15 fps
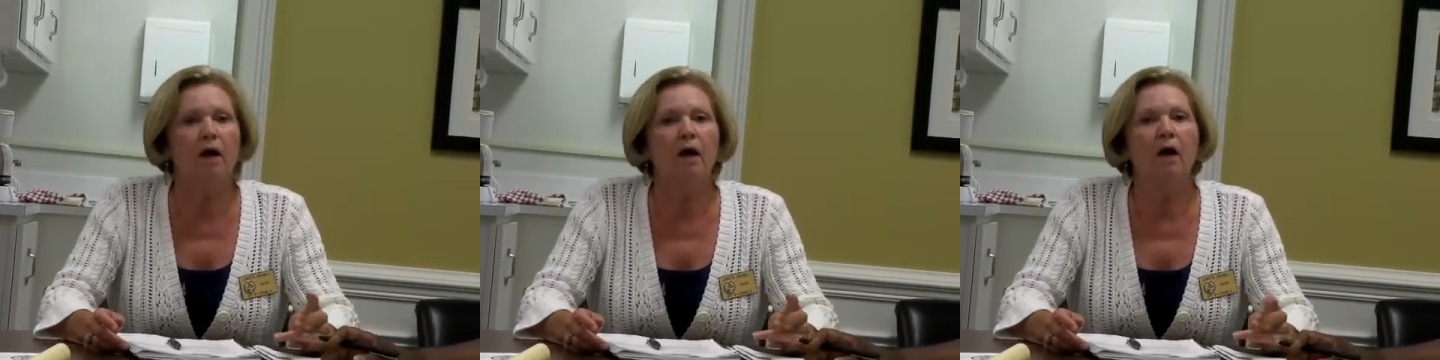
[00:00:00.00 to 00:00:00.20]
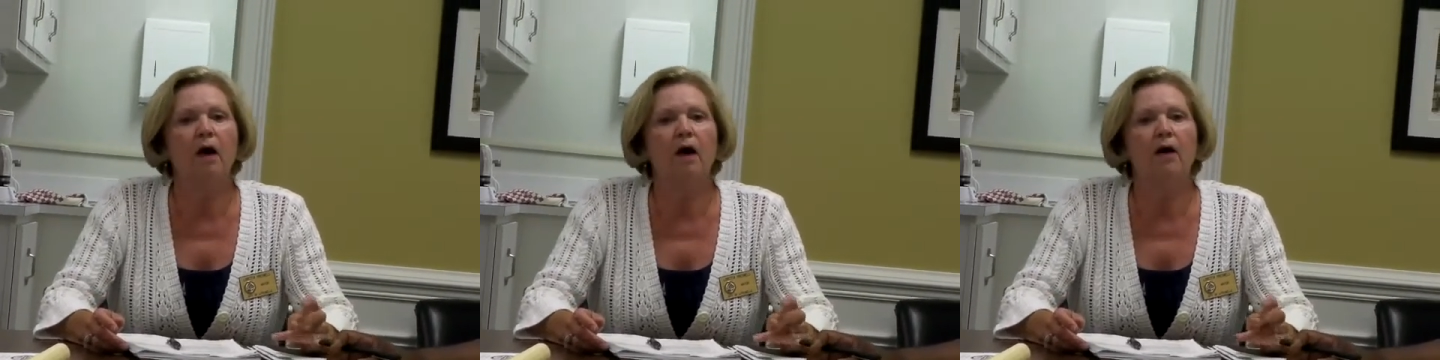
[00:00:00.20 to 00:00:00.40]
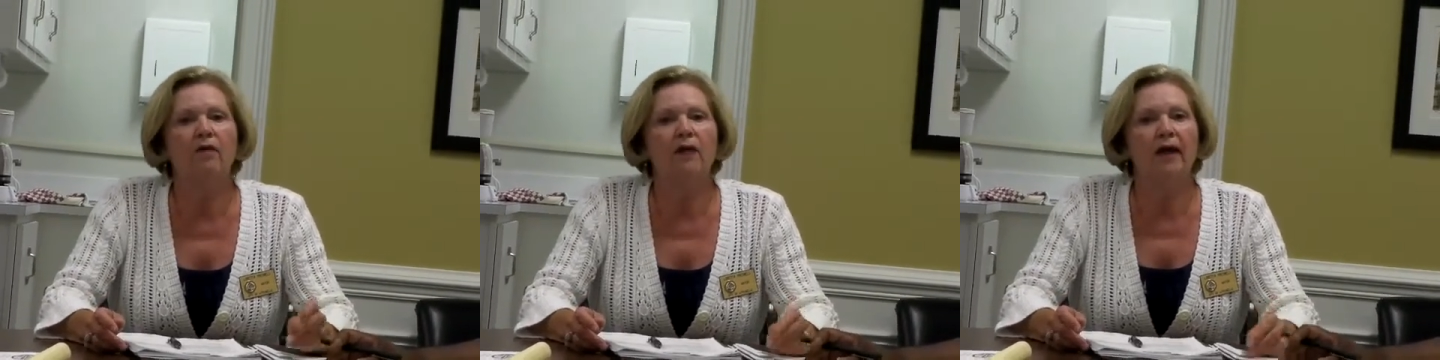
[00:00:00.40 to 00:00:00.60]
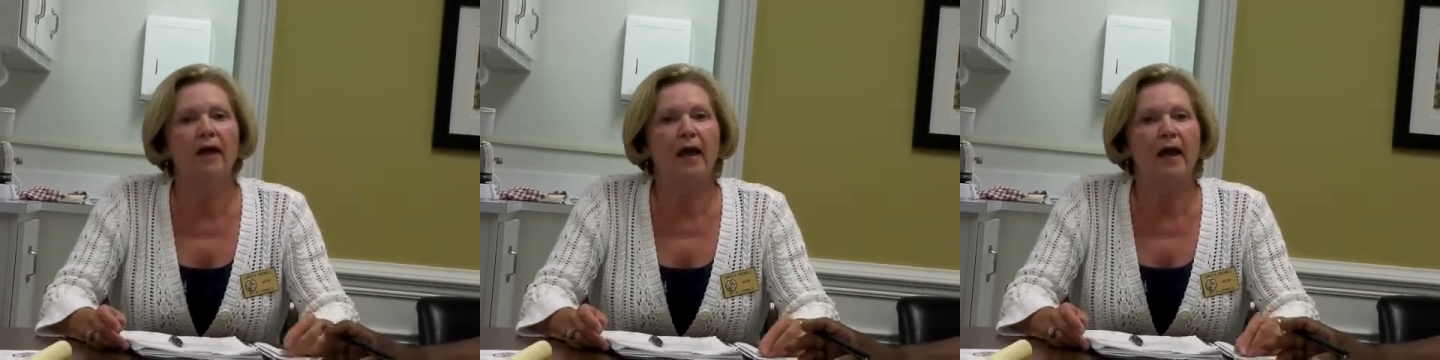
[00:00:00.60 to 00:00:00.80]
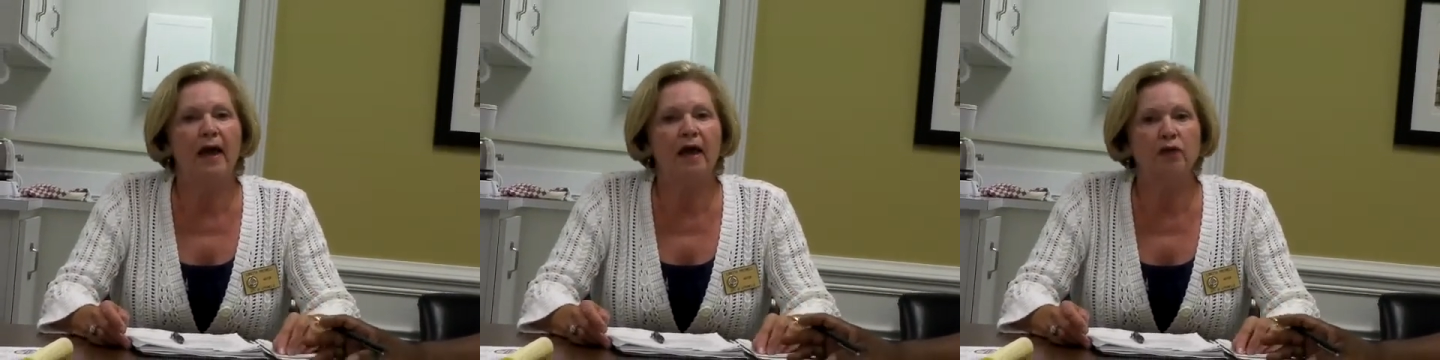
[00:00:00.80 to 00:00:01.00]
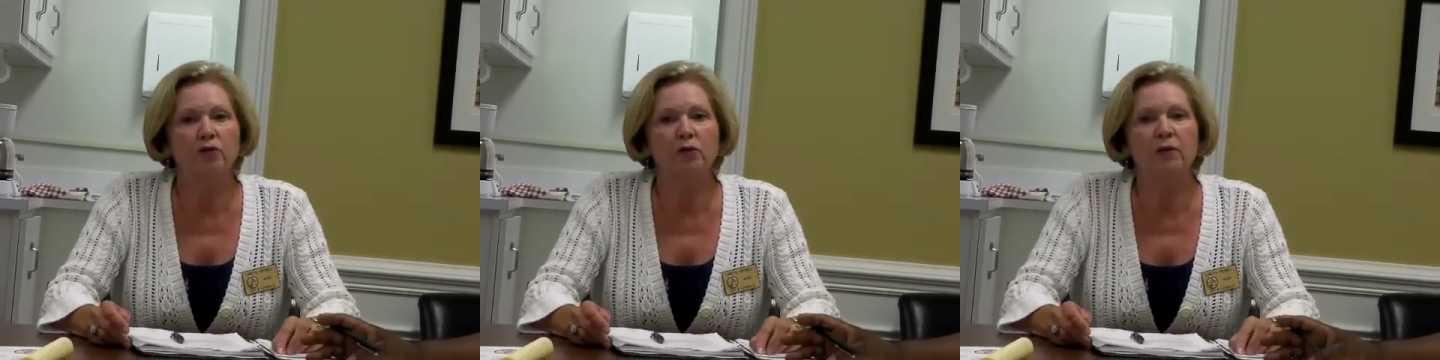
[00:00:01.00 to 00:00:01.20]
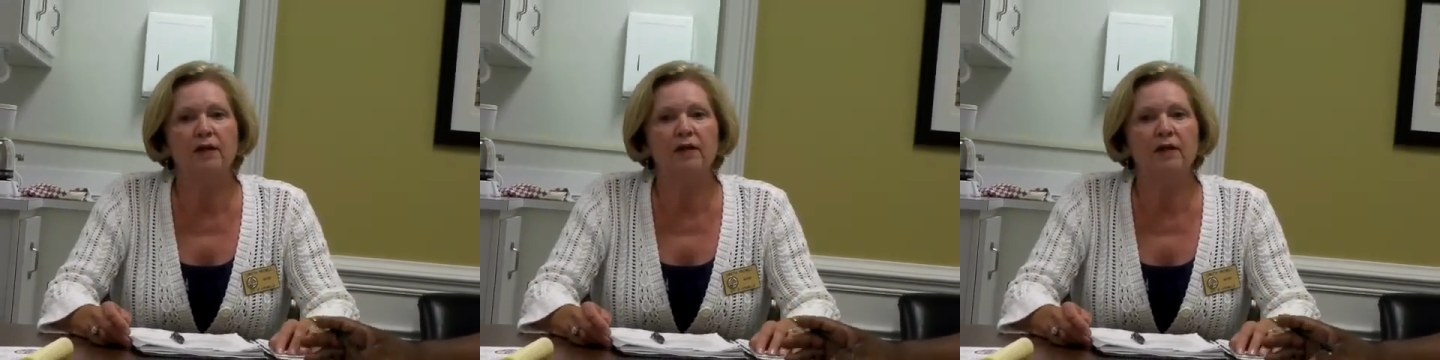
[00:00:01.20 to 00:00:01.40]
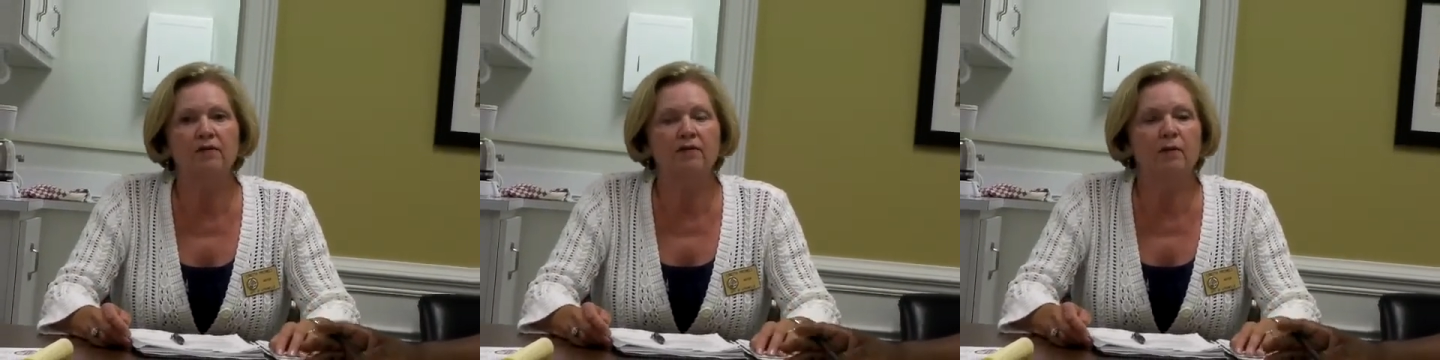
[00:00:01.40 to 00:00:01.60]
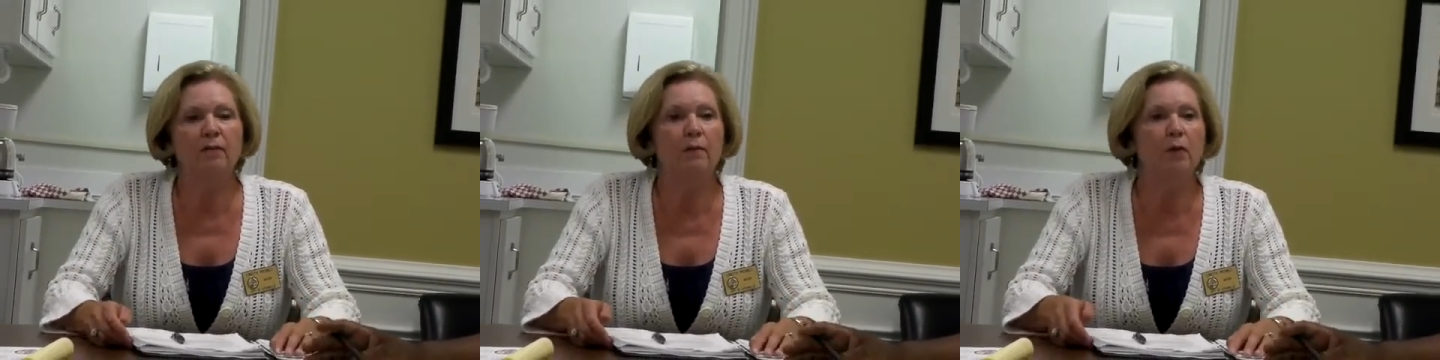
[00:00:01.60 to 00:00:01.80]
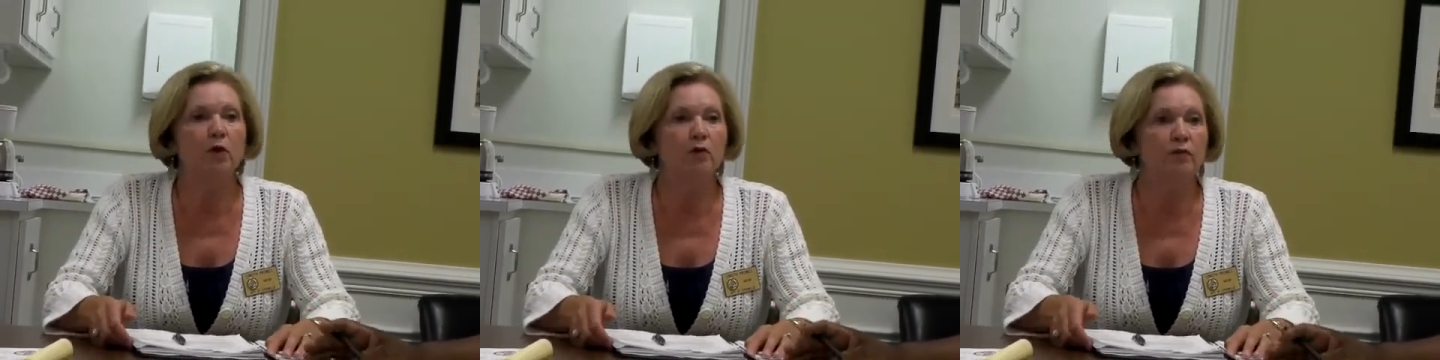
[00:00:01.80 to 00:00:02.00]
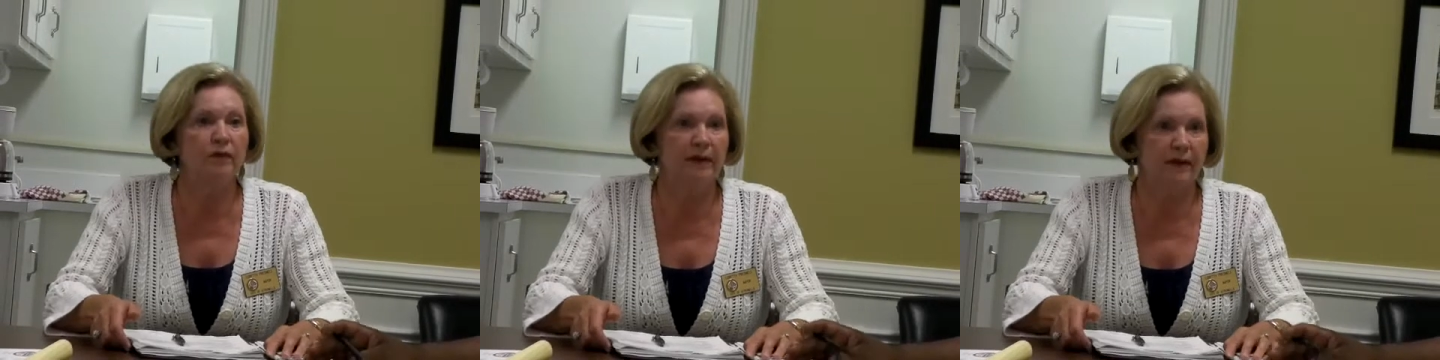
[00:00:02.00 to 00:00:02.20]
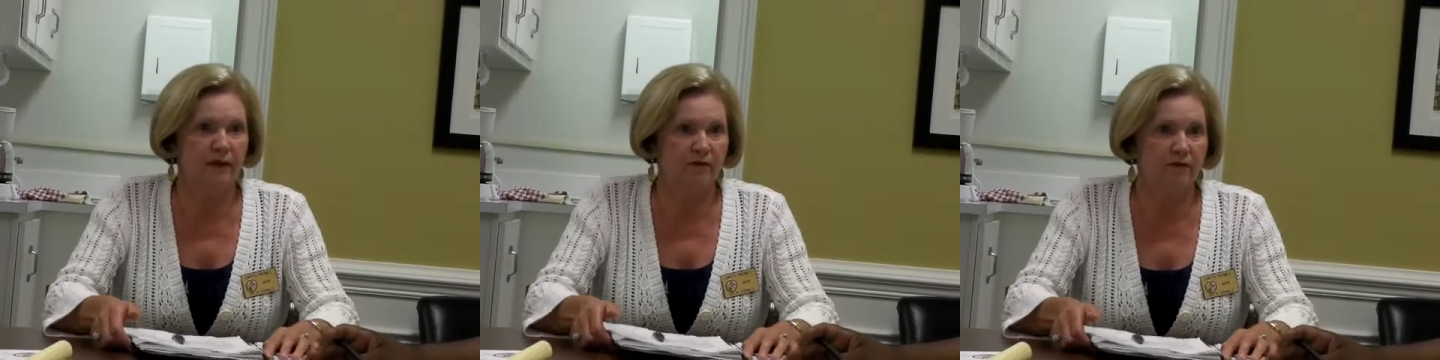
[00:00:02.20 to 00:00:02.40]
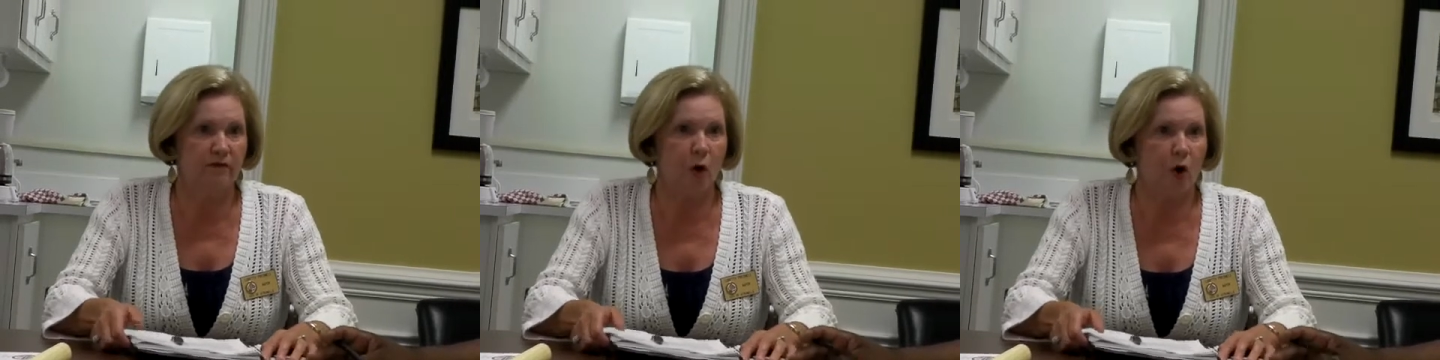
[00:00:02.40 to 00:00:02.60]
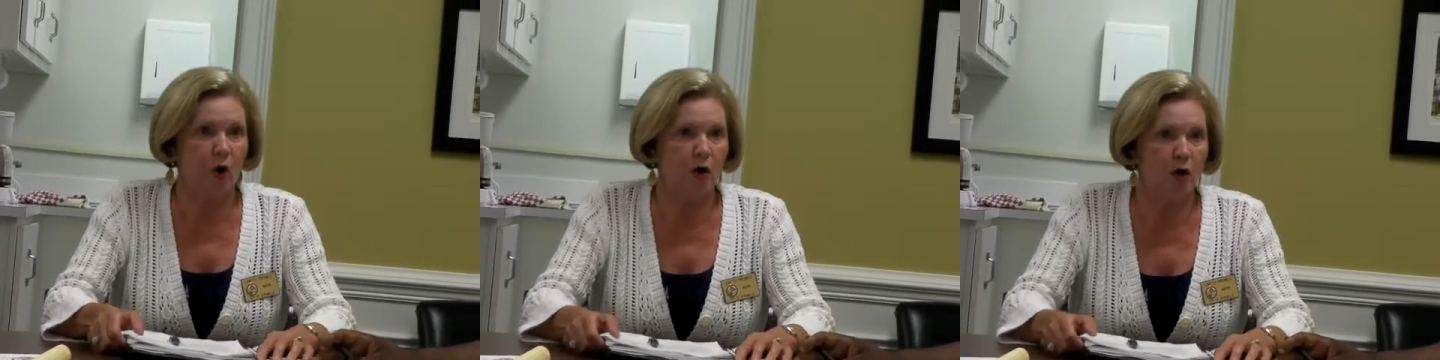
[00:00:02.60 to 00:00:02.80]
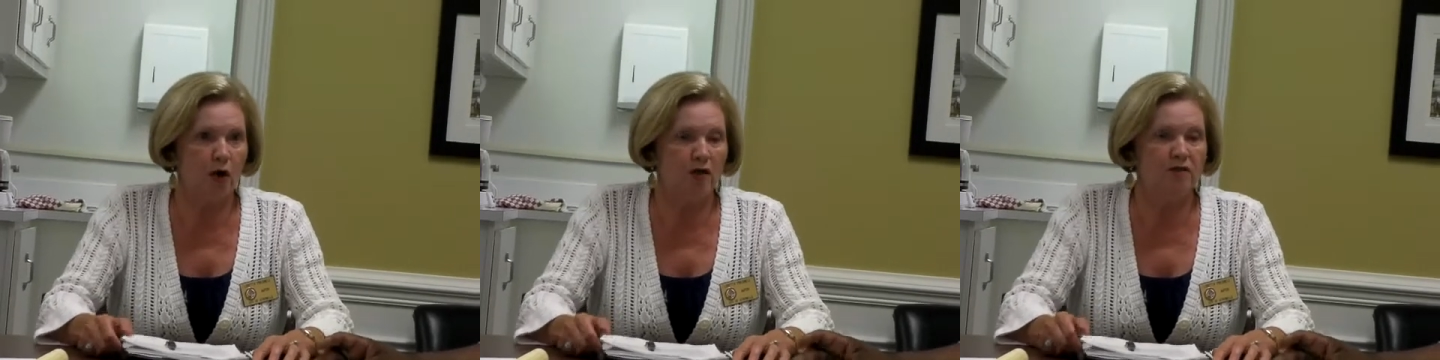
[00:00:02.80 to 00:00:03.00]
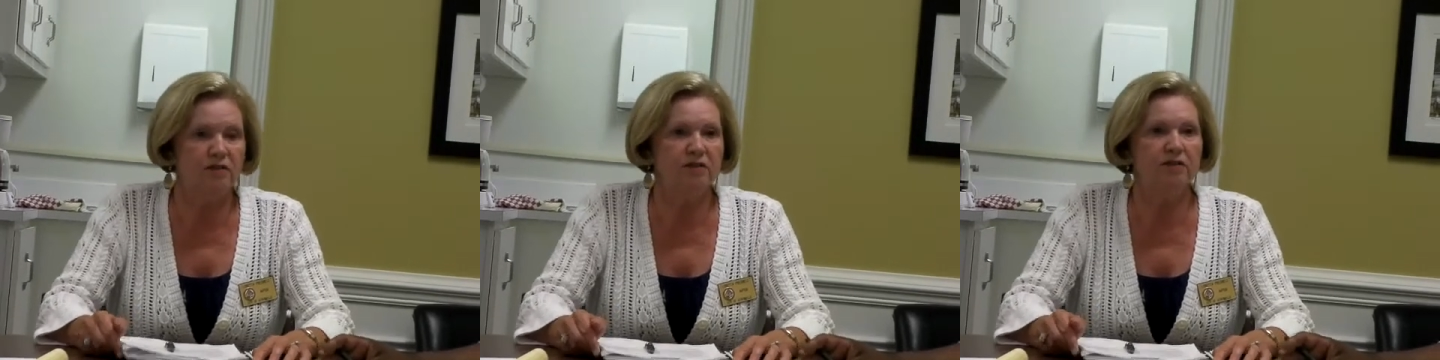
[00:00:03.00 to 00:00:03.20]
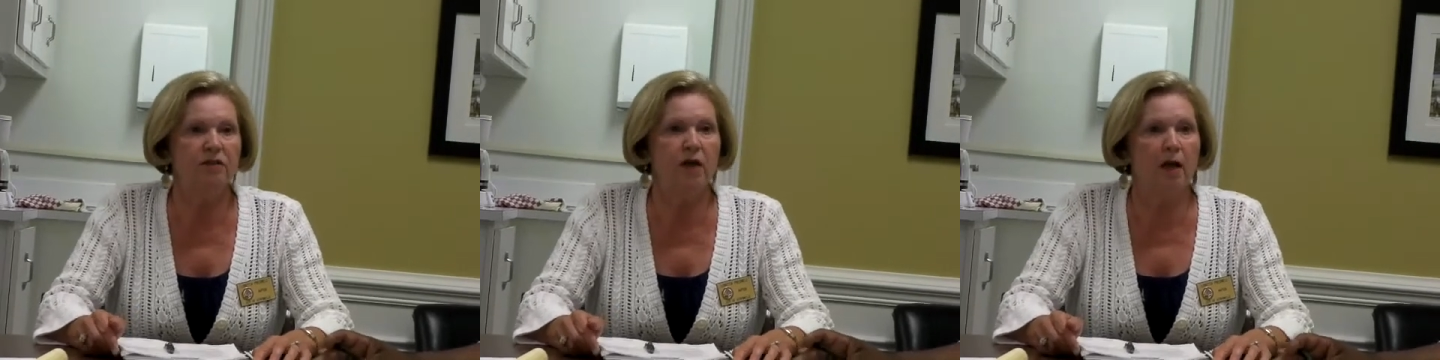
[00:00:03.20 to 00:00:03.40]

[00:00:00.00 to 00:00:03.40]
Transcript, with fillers: Uh, they actually even moving it for us and